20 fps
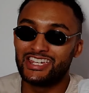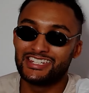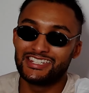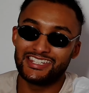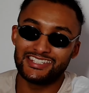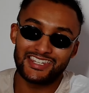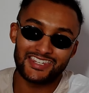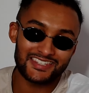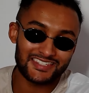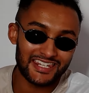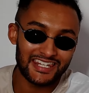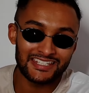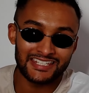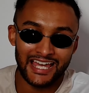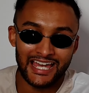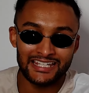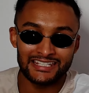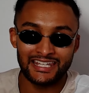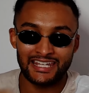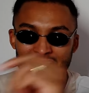Did you see
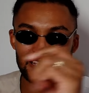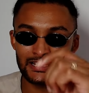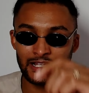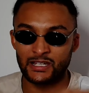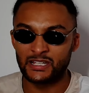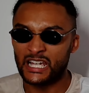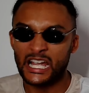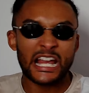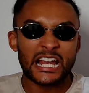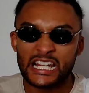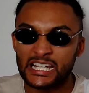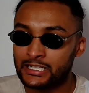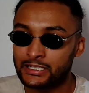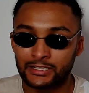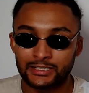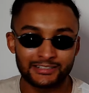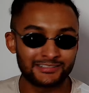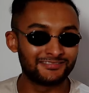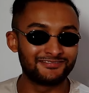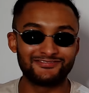Dan then? He's like,
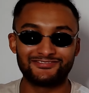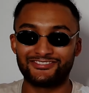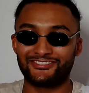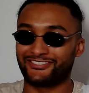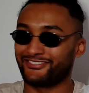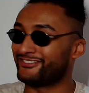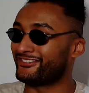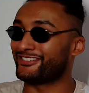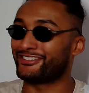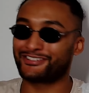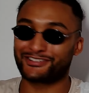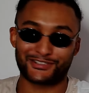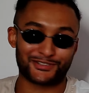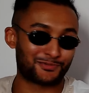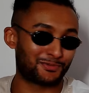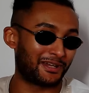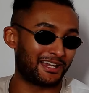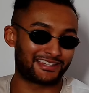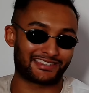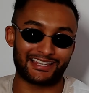I
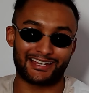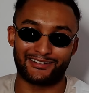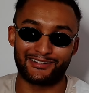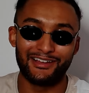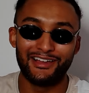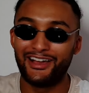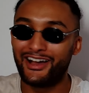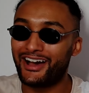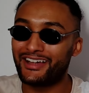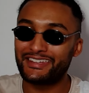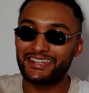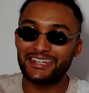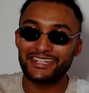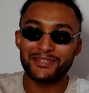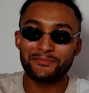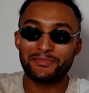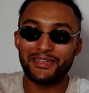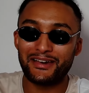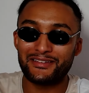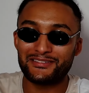swear now. I need to
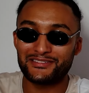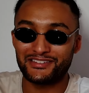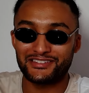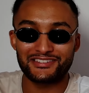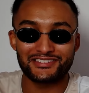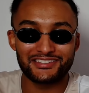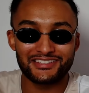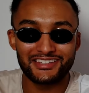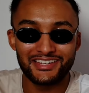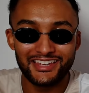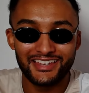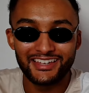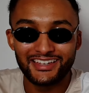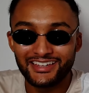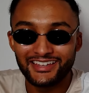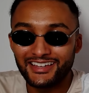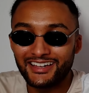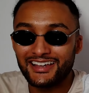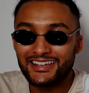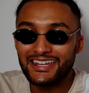be
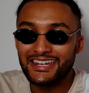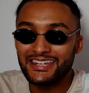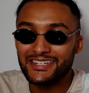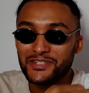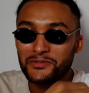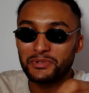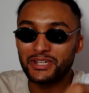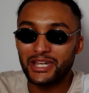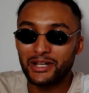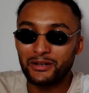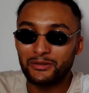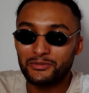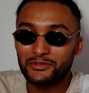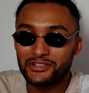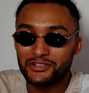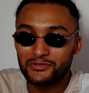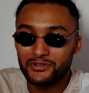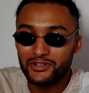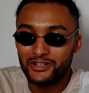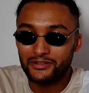able
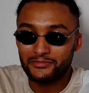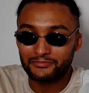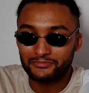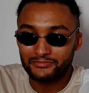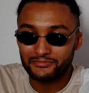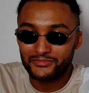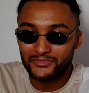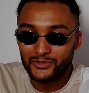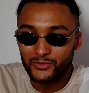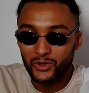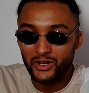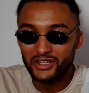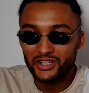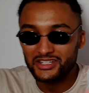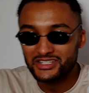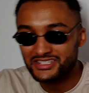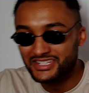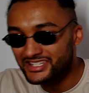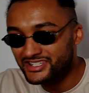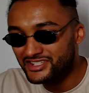to. Why
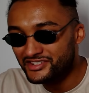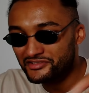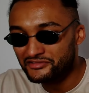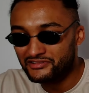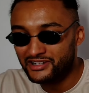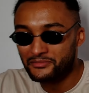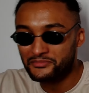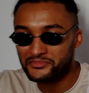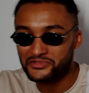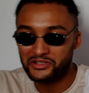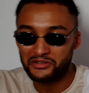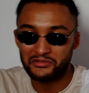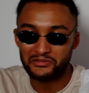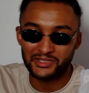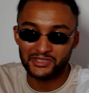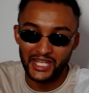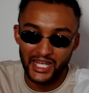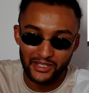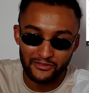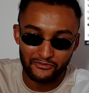is Instagram so
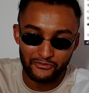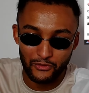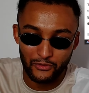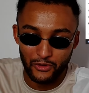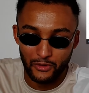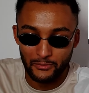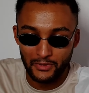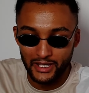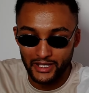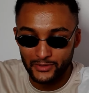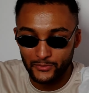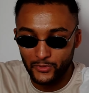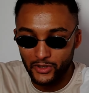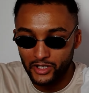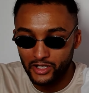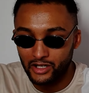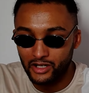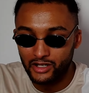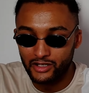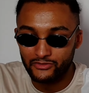dead for, man? Why
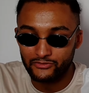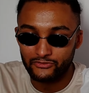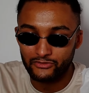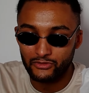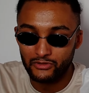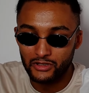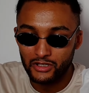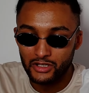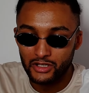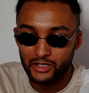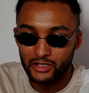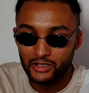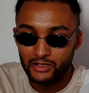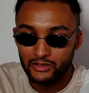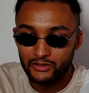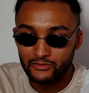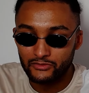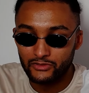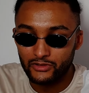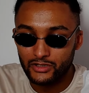can't I
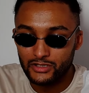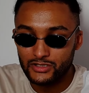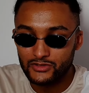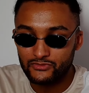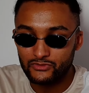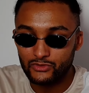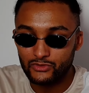fast forward?